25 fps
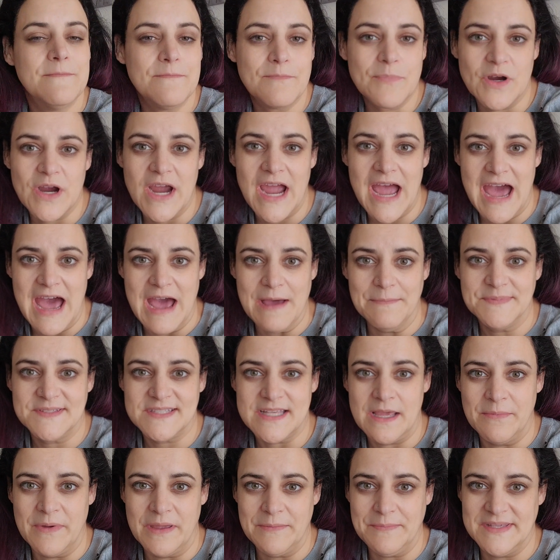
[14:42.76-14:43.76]
perhaps
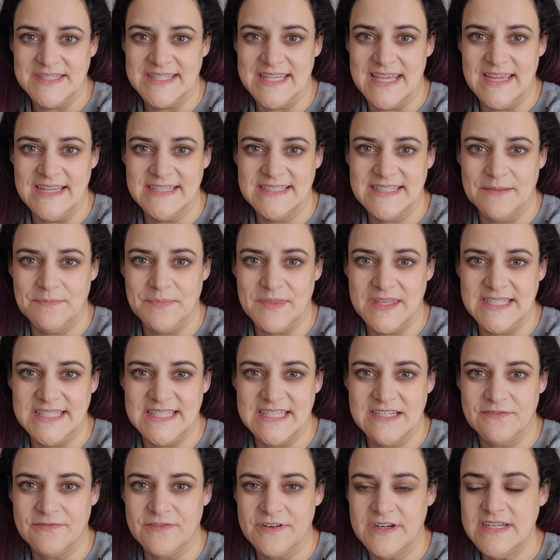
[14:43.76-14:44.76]
I might be saying something
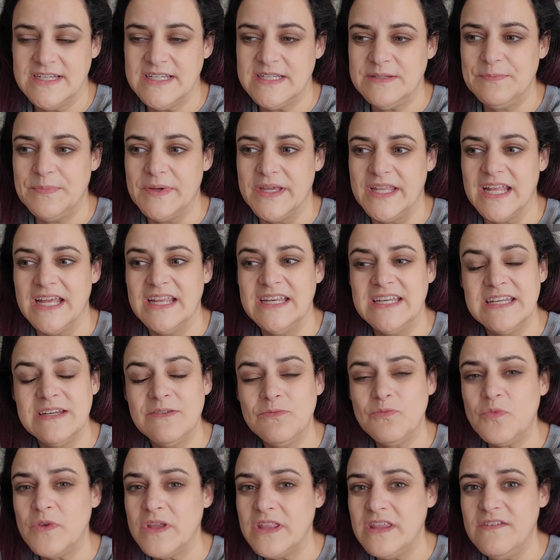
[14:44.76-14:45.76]
different, but I
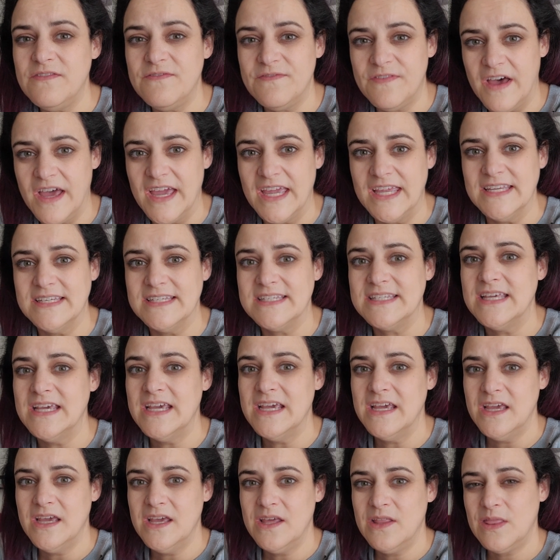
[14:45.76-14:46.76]
didn't really find
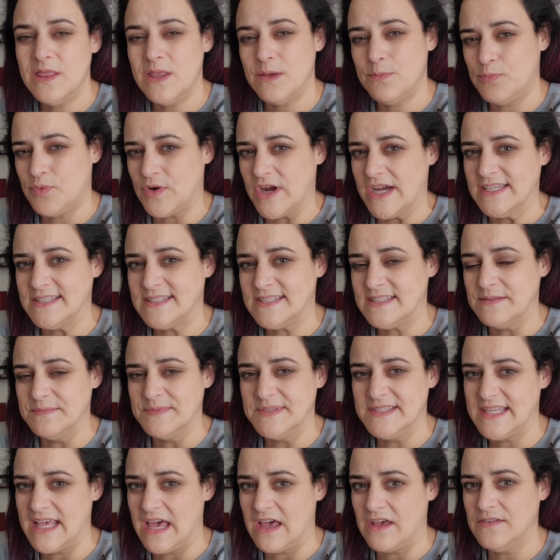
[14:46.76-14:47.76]
the breasts
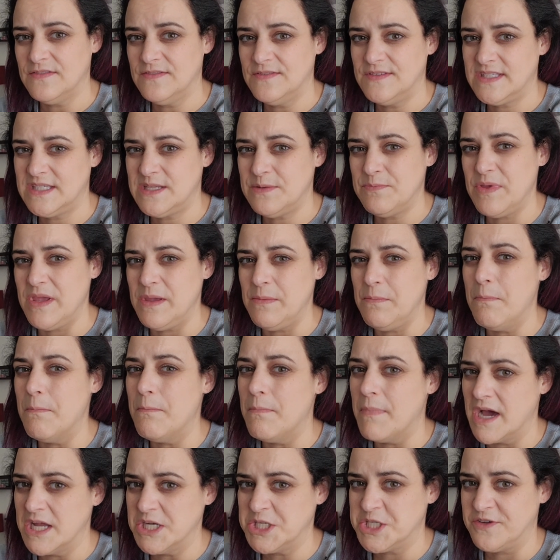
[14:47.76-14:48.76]
themselves to be
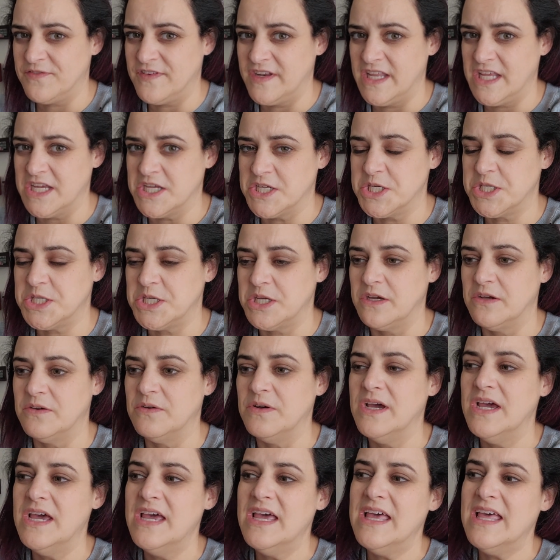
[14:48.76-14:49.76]
much of an issue.
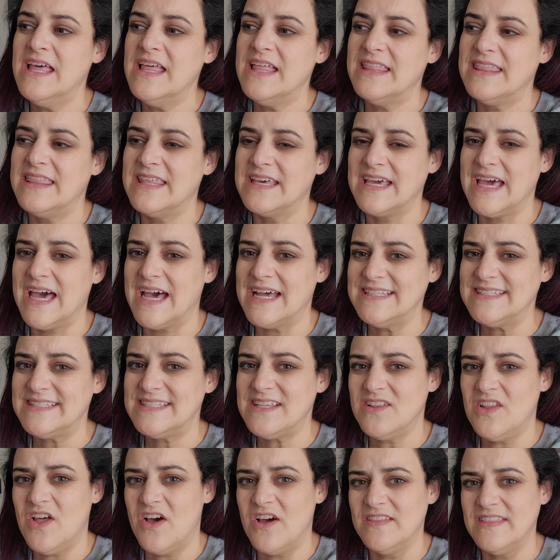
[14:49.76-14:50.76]
The cuts
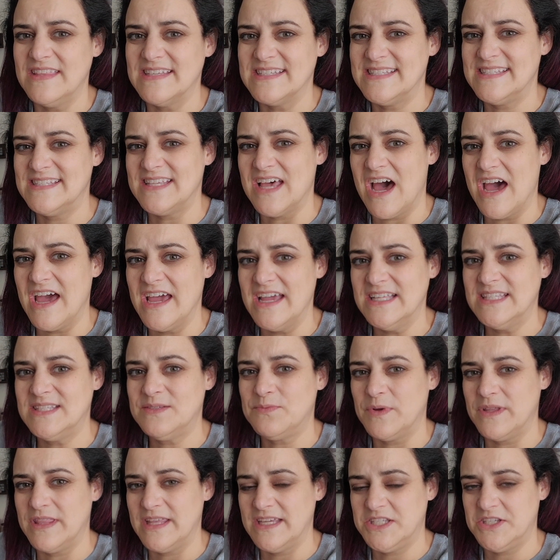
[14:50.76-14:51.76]
along the
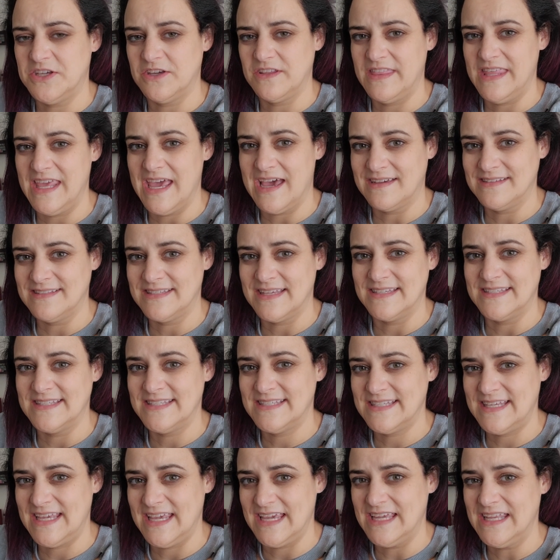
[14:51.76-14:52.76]
sides where they took the excess
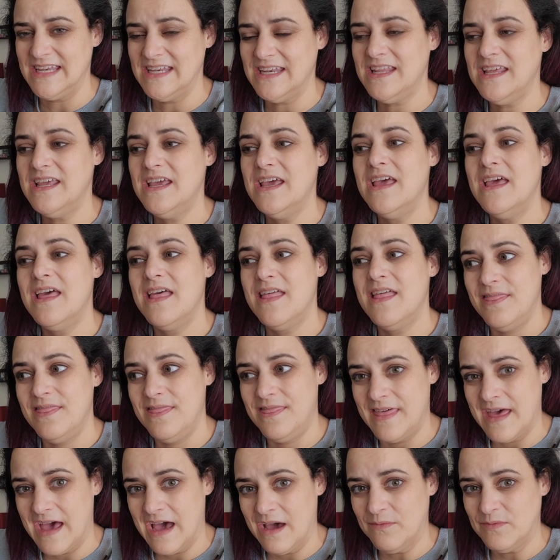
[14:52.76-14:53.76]
skin,
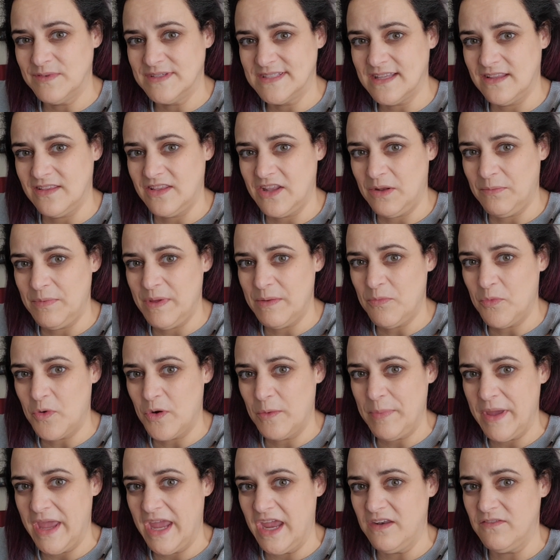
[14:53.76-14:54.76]
that was a little bit more
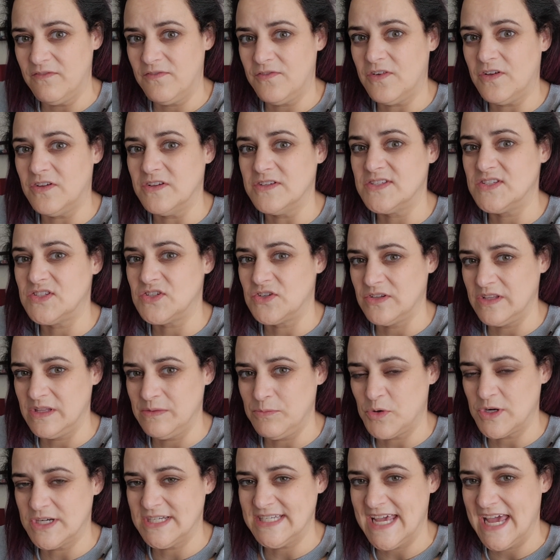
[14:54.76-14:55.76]
painful, certainly
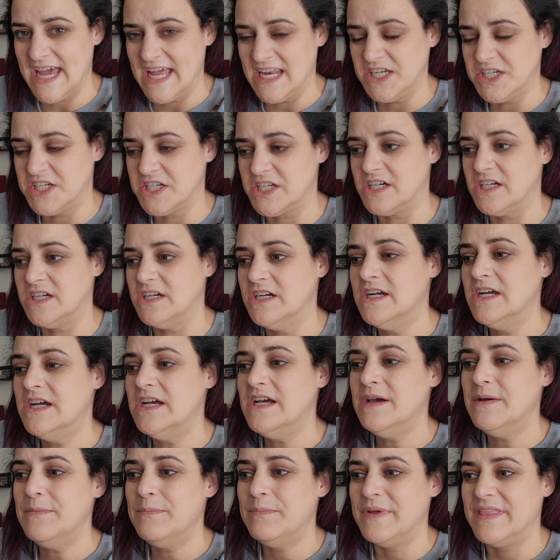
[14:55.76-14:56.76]
more tender,
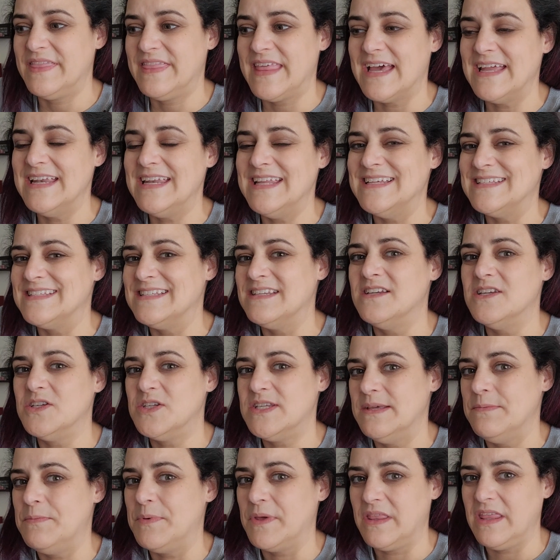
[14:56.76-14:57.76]
but that isn't
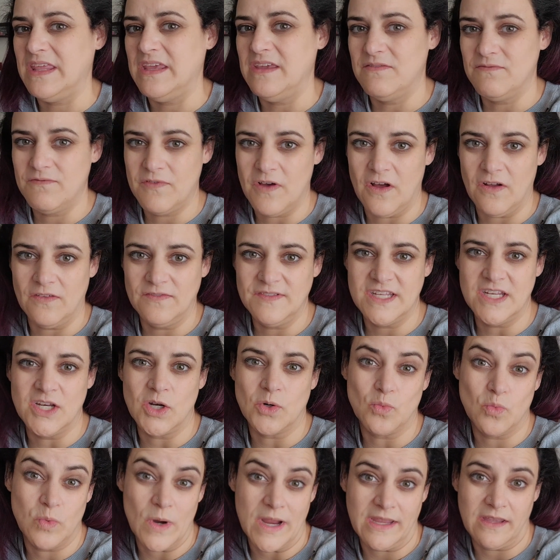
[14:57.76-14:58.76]
typically involved in a
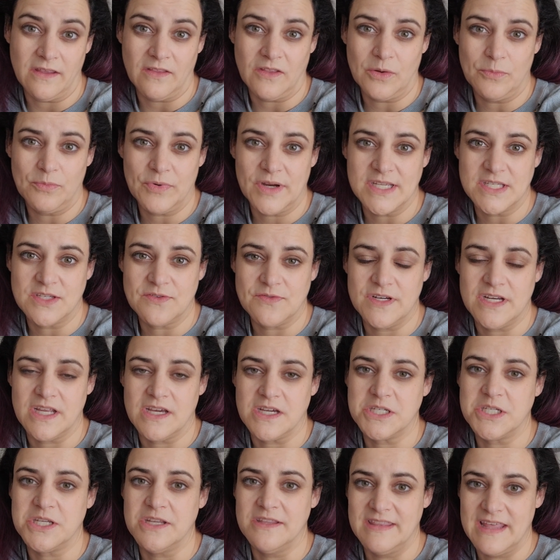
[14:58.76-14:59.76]
regular breast
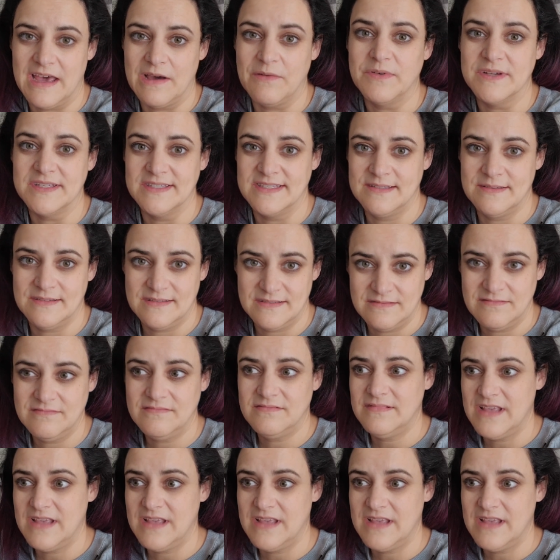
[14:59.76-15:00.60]
reduction. That was